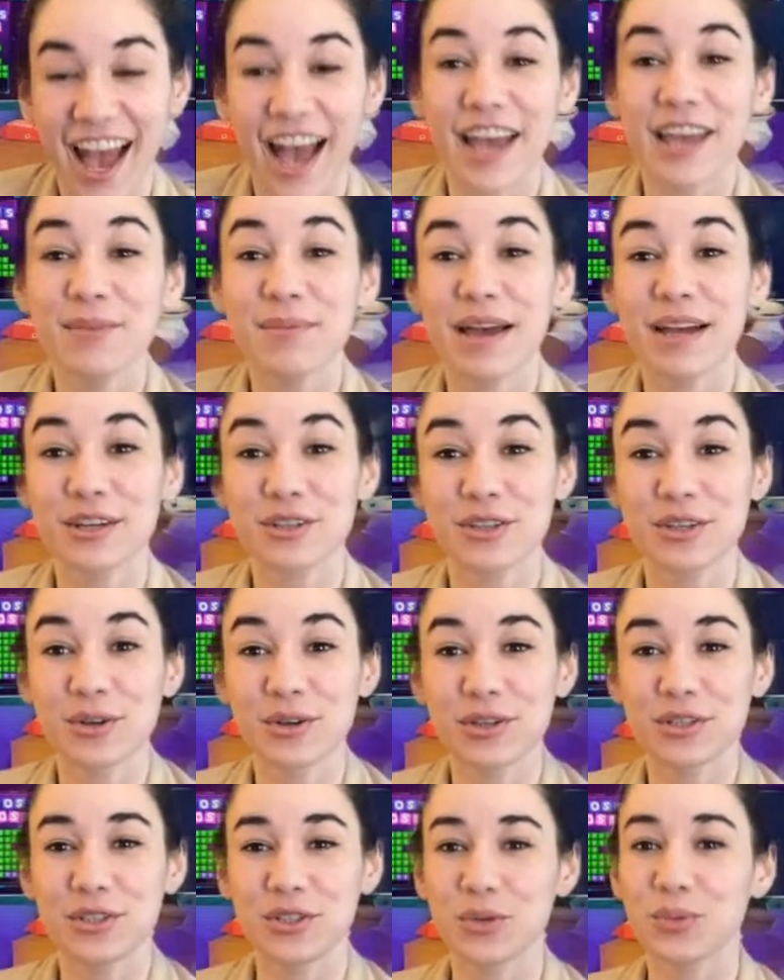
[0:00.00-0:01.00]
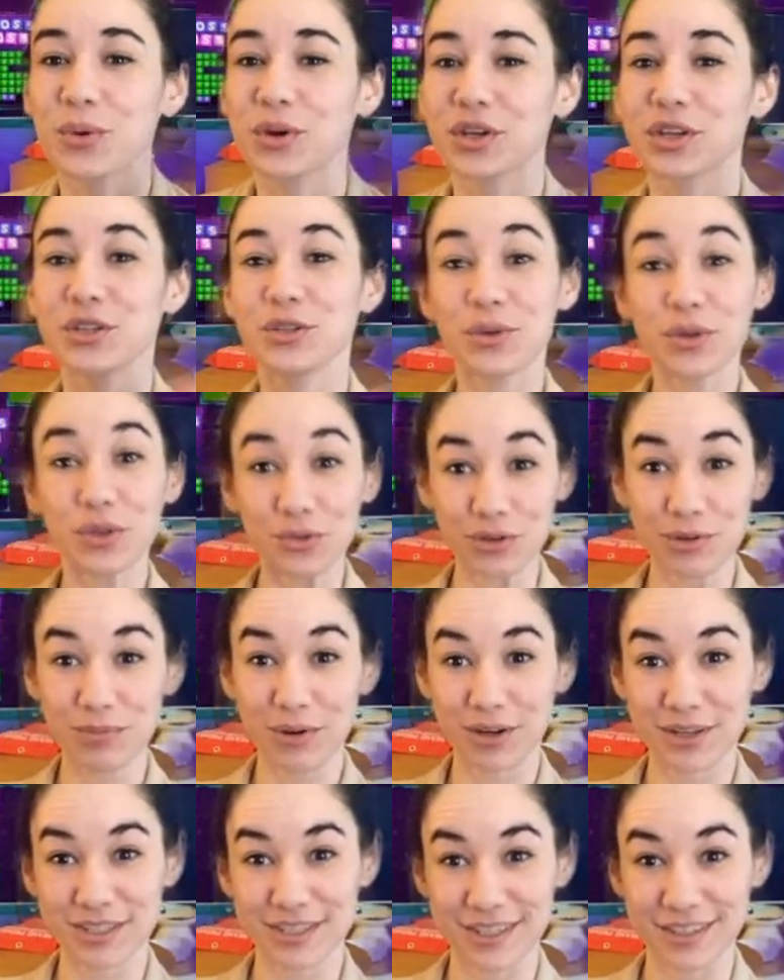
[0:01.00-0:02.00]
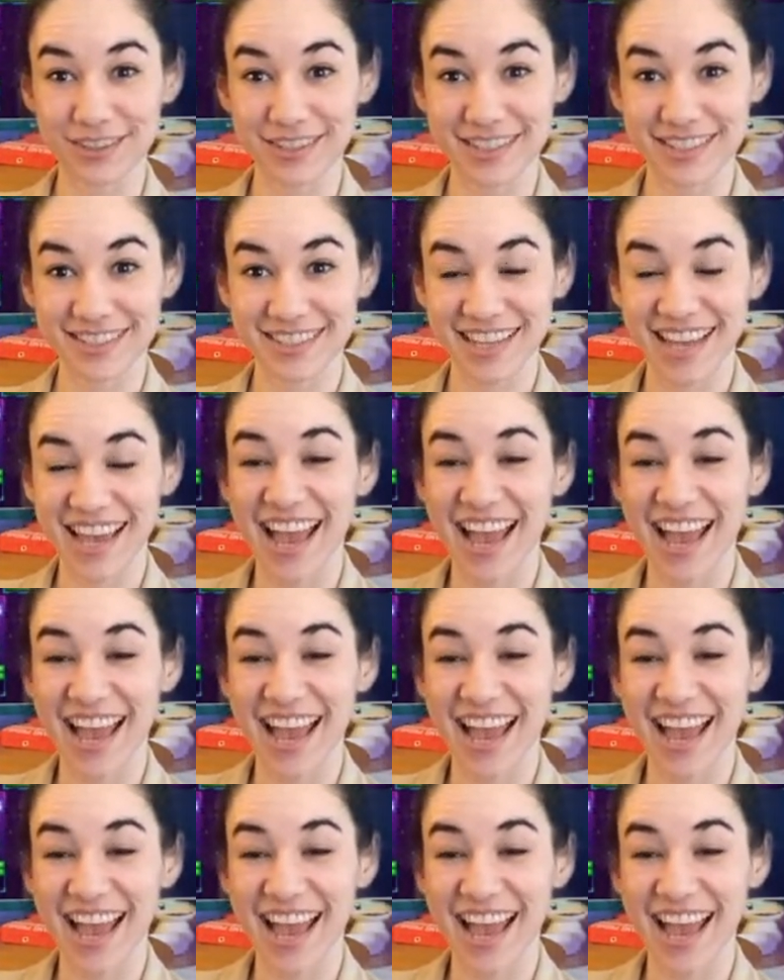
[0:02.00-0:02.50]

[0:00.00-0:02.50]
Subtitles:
am actually we're going to do a 3-part series,